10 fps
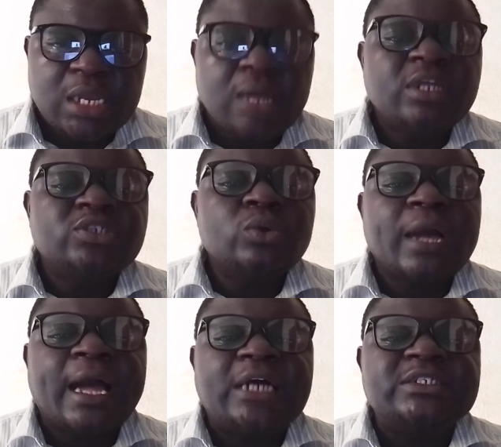Now let's
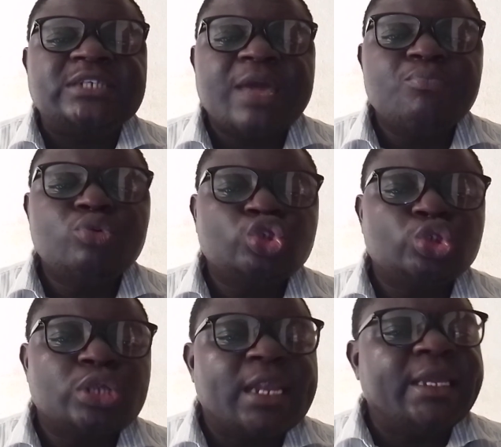look at
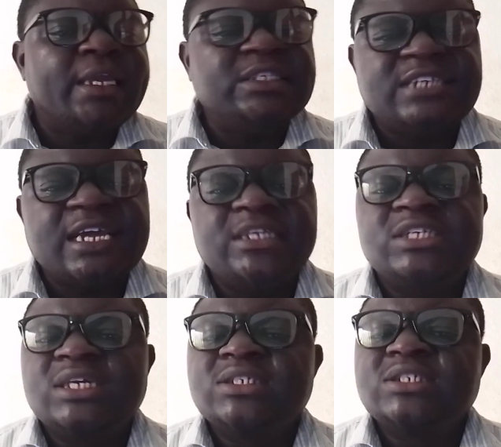emotional
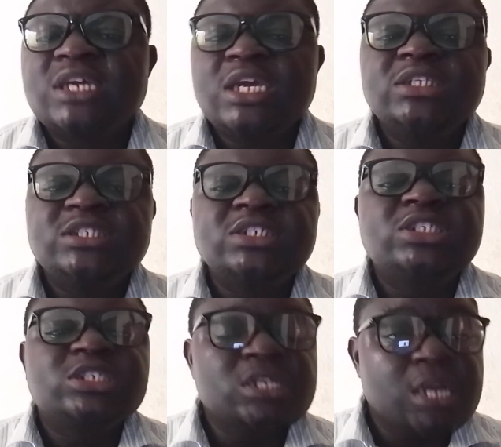intelligence in
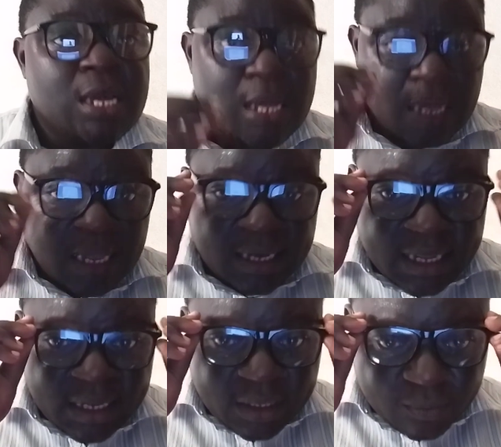teaching and
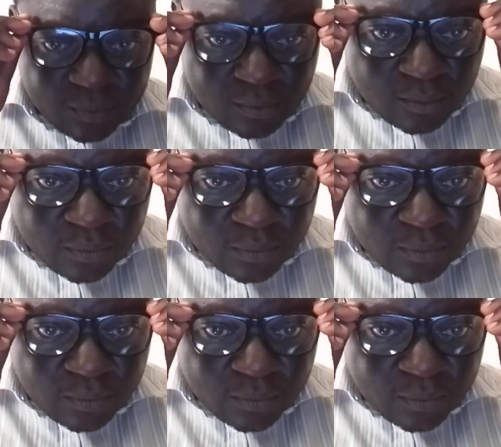learning.